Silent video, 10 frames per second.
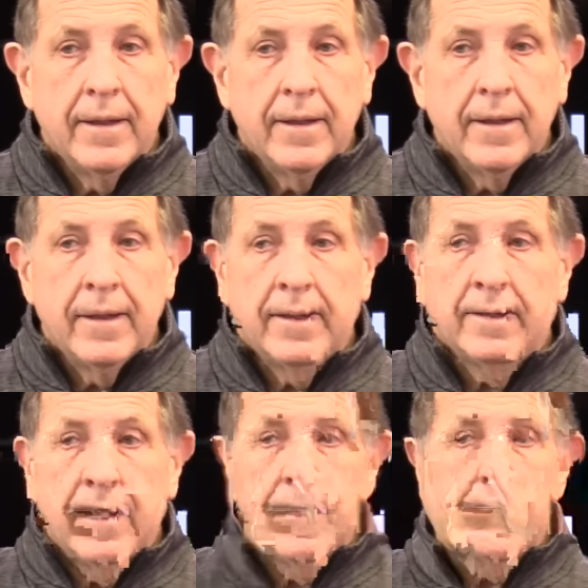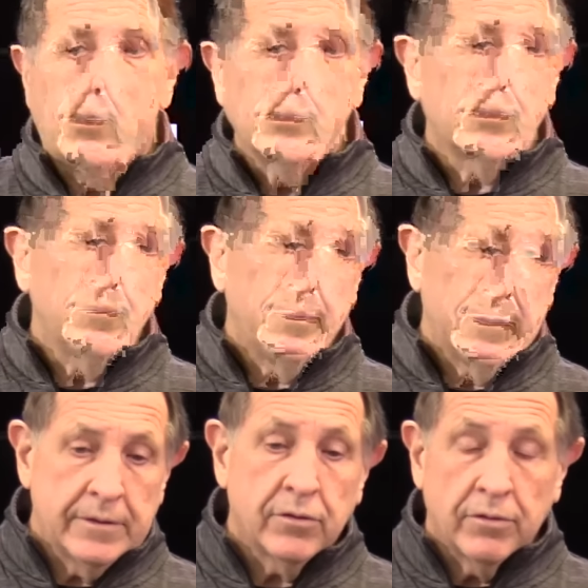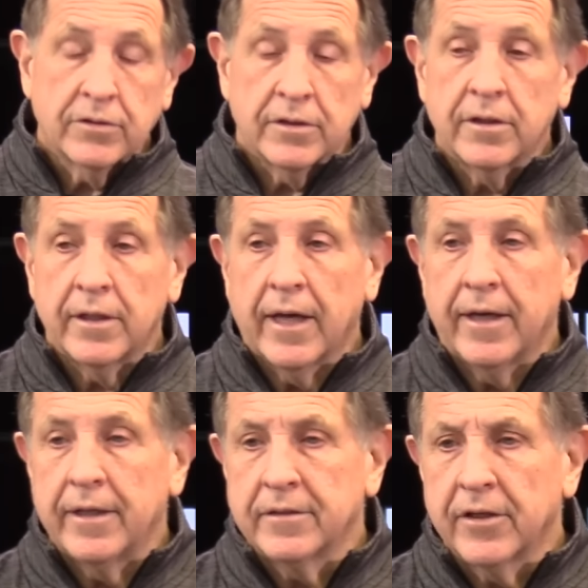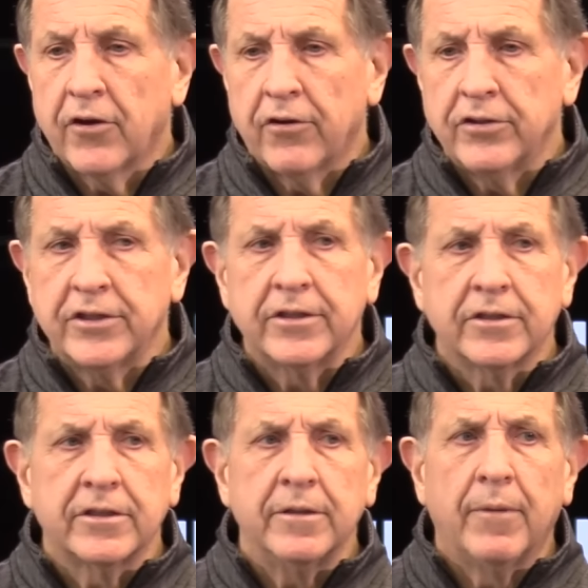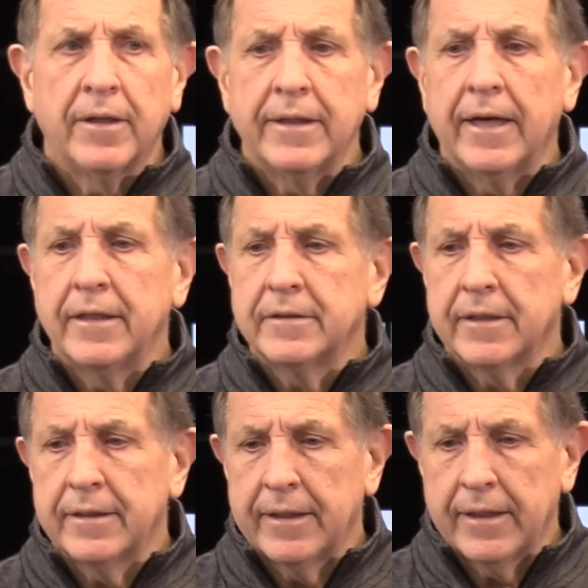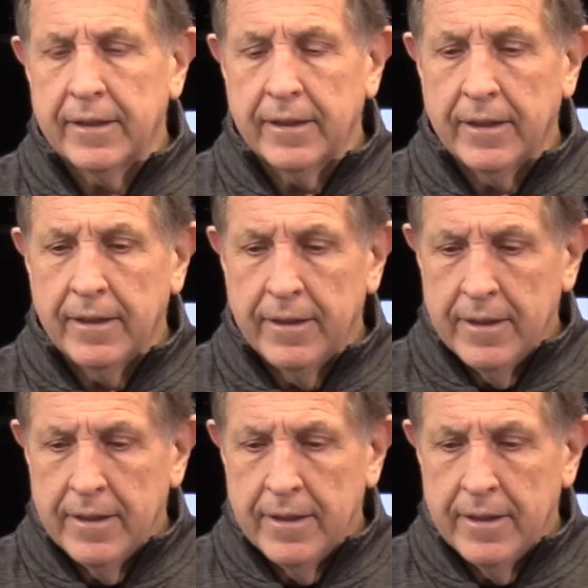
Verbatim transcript: I think he's getting closer, but so it's uh, yeah, it is encouraging to see him on the ice. I think uh,